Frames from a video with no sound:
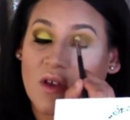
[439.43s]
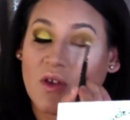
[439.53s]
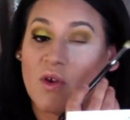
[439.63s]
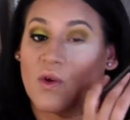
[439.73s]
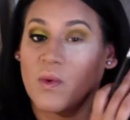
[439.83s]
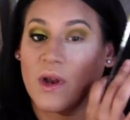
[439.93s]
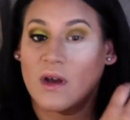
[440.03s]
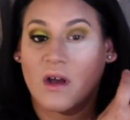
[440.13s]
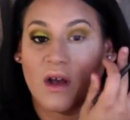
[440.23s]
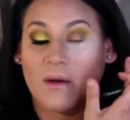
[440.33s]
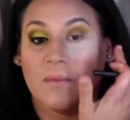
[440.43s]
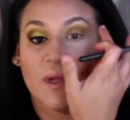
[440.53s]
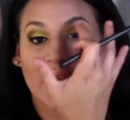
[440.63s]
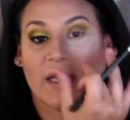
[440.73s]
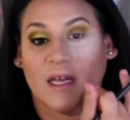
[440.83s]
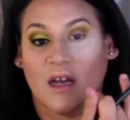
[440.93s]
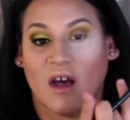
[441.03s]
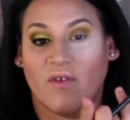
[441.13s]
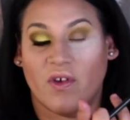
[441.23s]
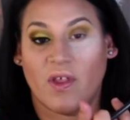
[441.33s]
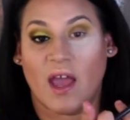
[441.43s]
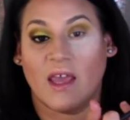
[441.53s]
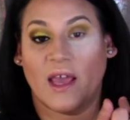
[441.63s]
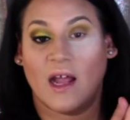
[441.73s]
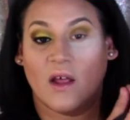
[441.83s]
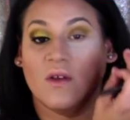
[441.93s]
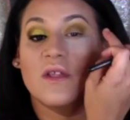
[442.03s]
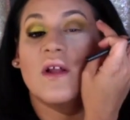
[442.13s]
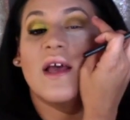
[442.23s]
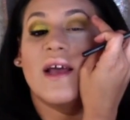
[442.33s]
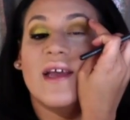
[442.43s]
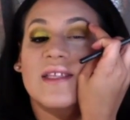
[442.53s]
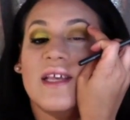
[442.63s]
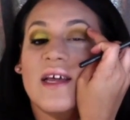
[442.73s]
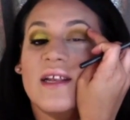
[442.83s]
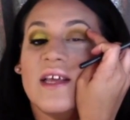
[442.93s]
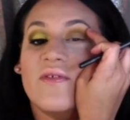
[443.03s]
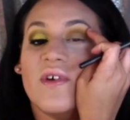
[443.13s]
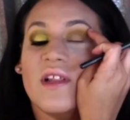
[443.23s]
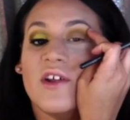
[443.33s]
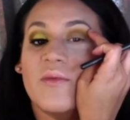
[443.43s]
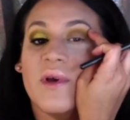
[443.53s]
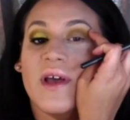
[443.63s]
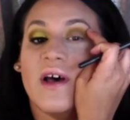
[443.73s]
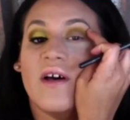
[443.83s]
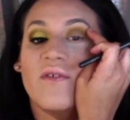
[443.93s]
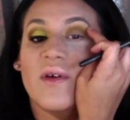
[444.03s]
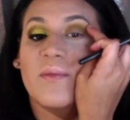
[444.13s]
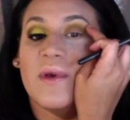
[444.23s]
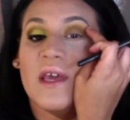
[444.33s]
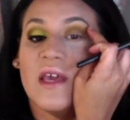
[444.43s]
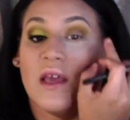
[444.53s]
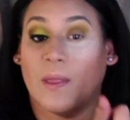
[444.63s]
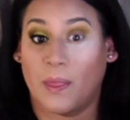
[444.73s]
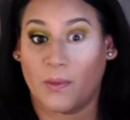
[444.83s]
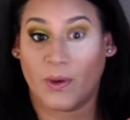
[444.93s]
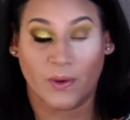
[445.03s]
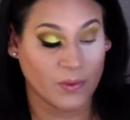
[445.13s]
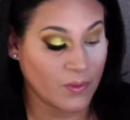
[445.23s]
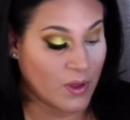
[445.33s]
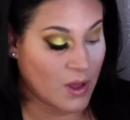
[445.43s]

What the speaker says: You don't want to completely cover that yellow, so like I said, leave a little bit of it peeking through.